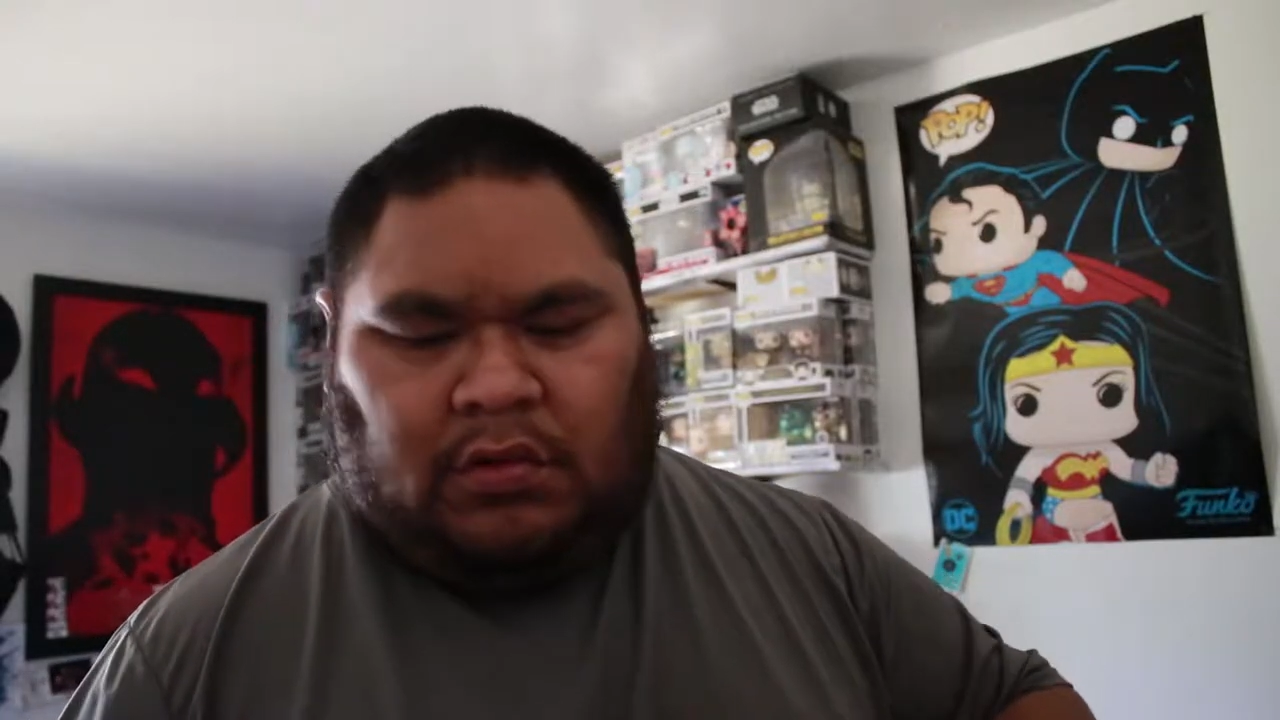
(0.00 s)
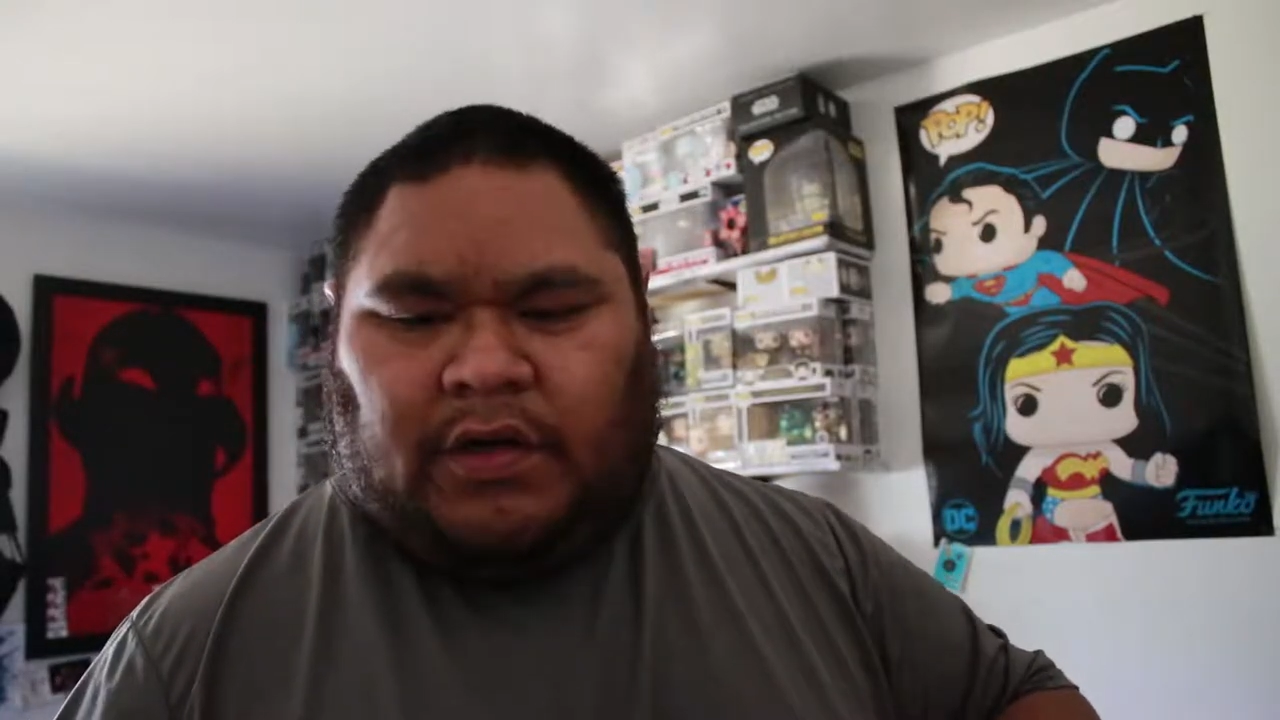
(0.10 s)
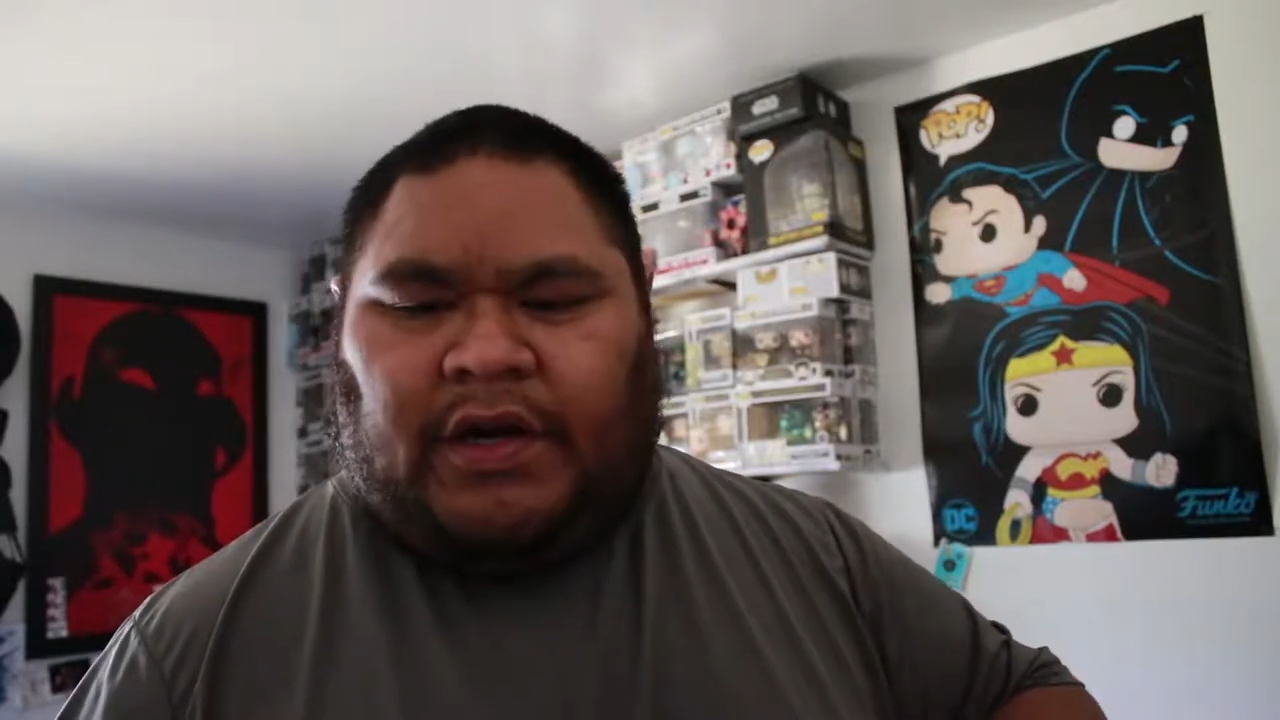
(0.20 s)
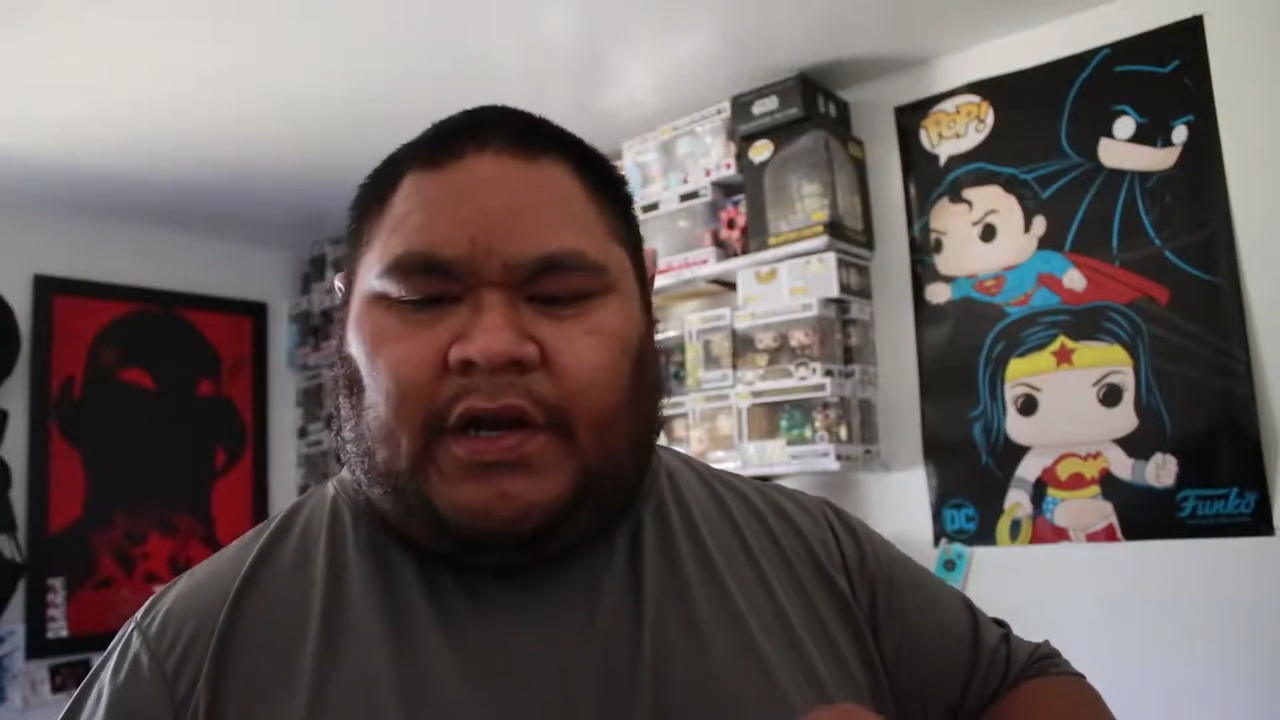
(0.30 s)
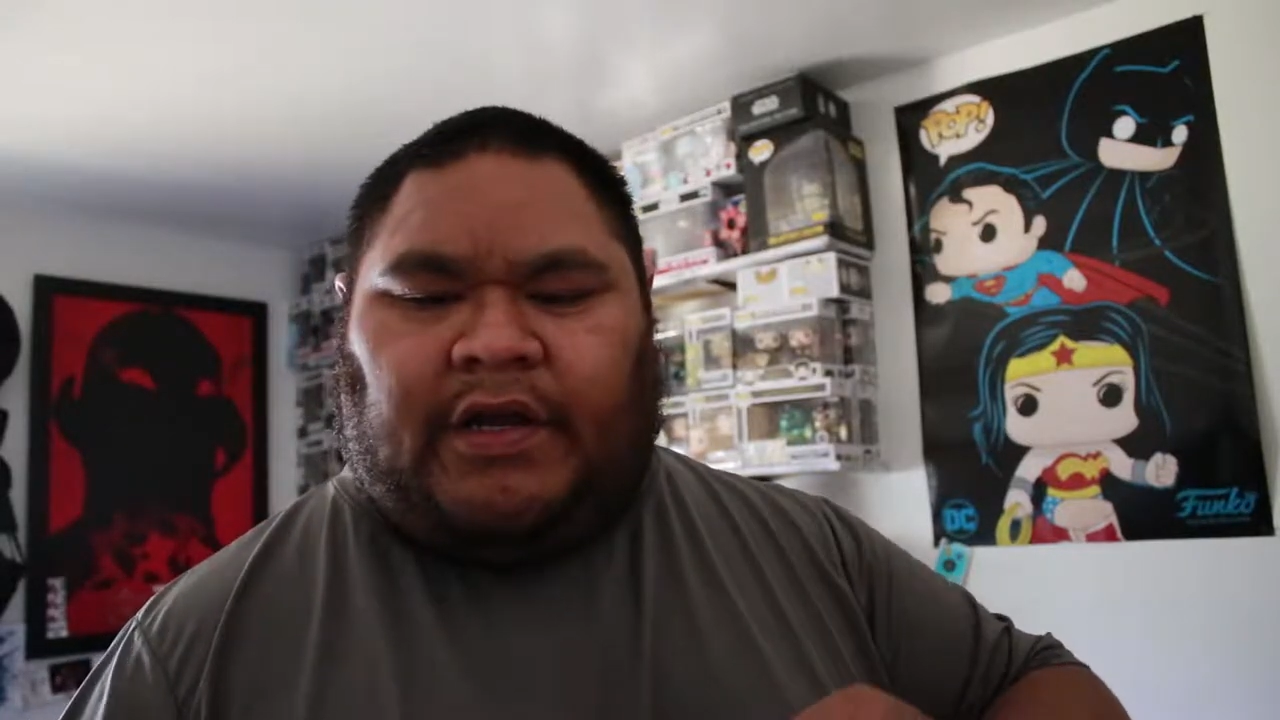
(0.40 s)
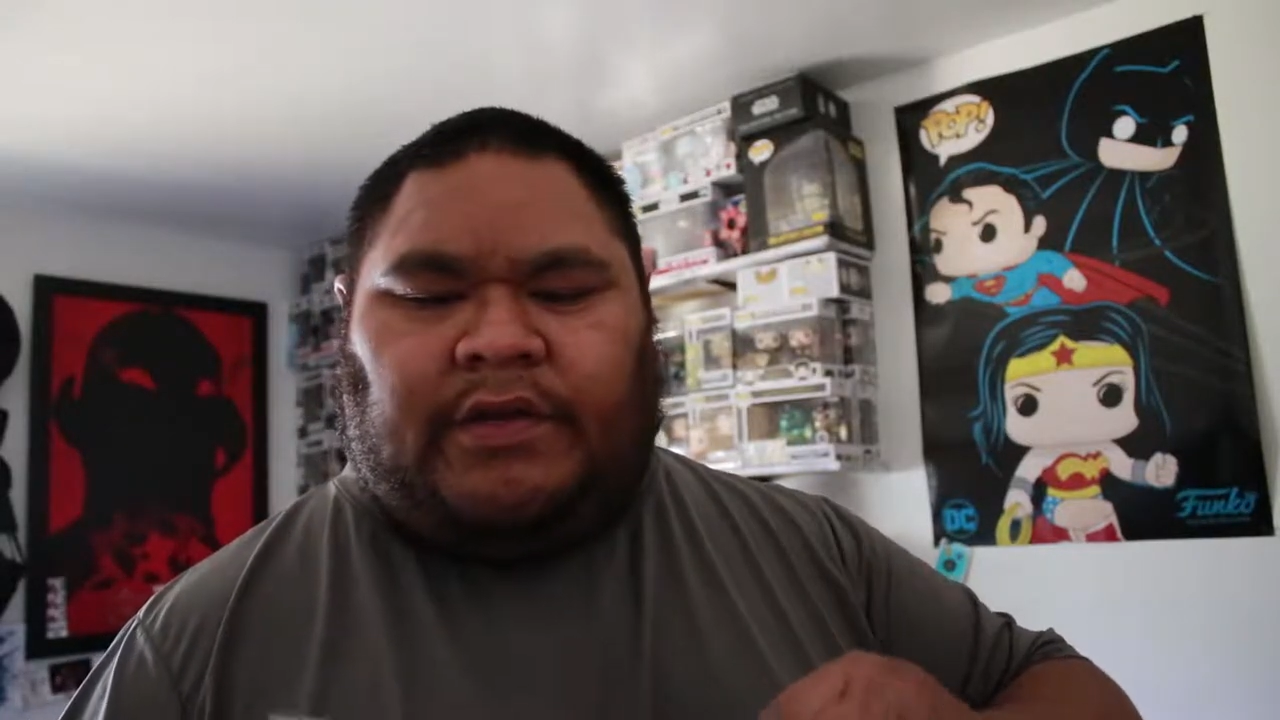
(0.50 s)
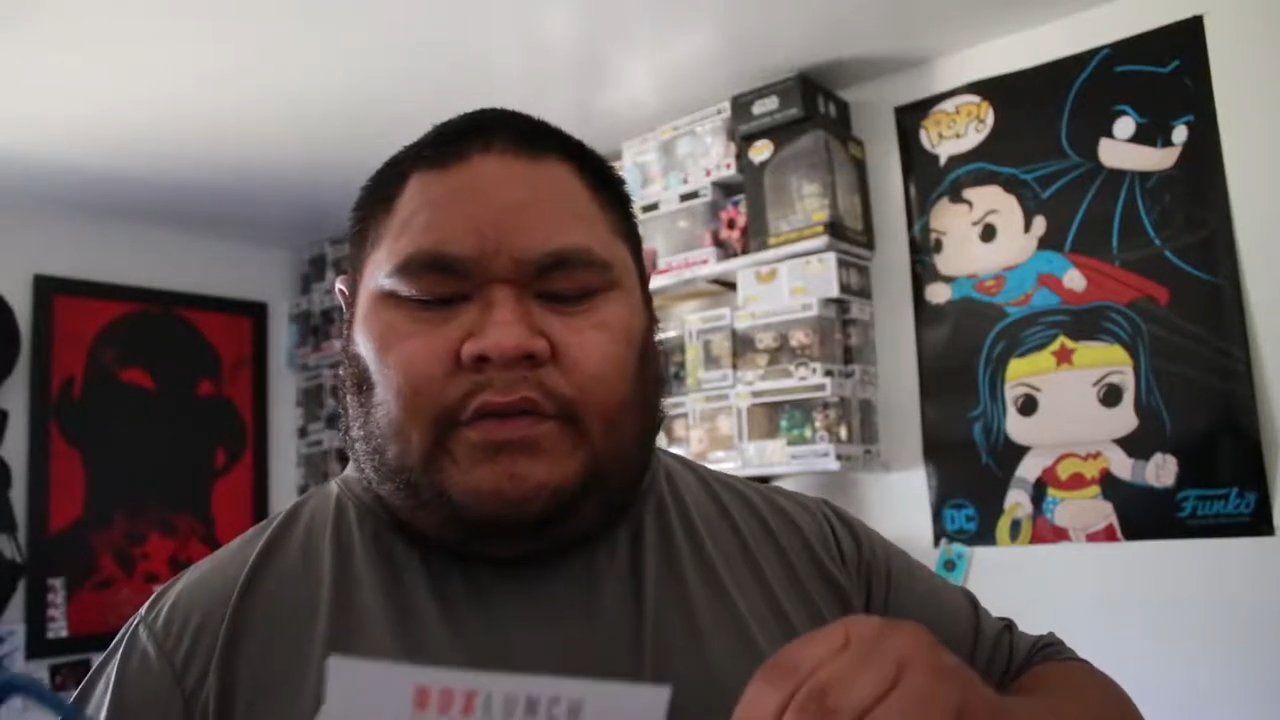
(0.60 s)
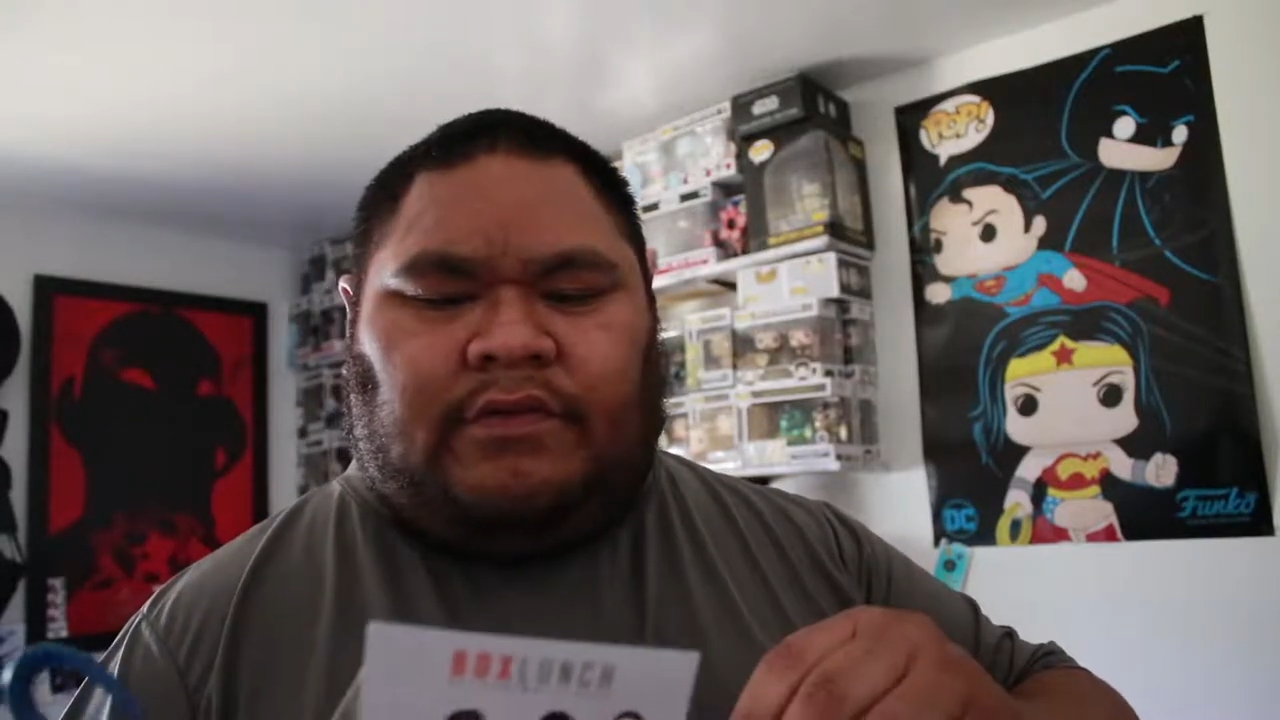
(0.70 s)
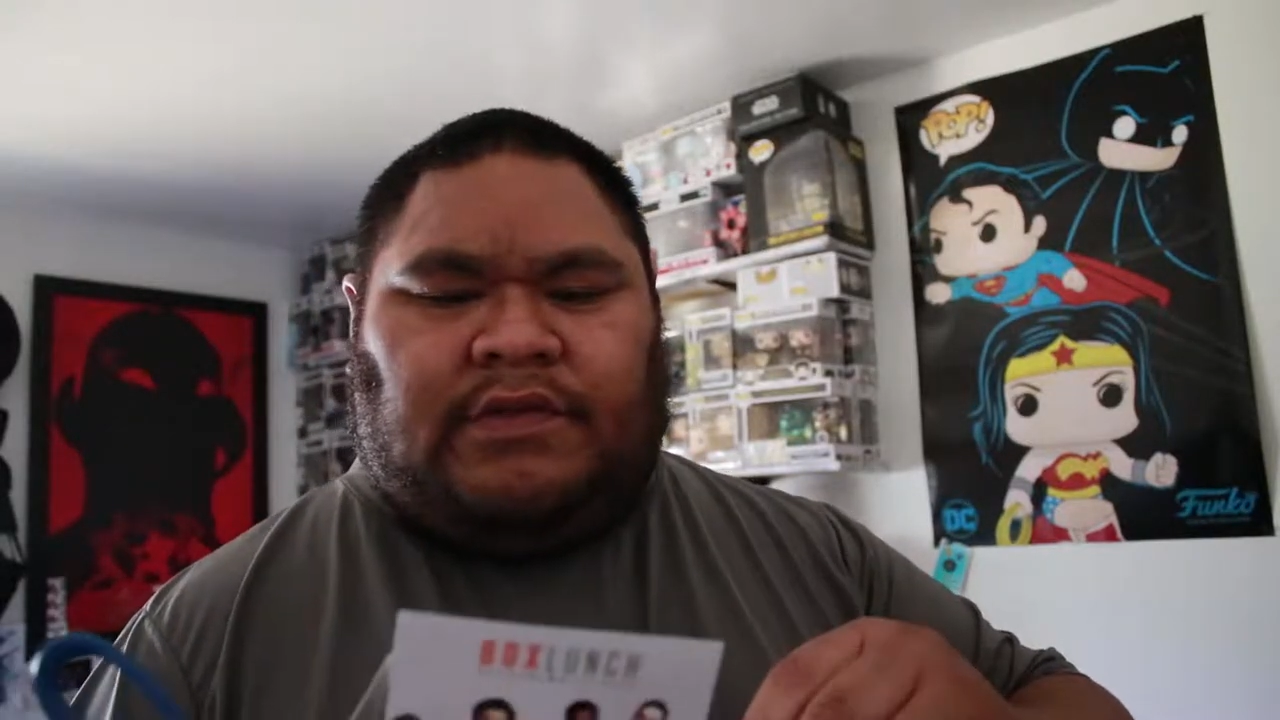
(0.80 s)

All right, I got a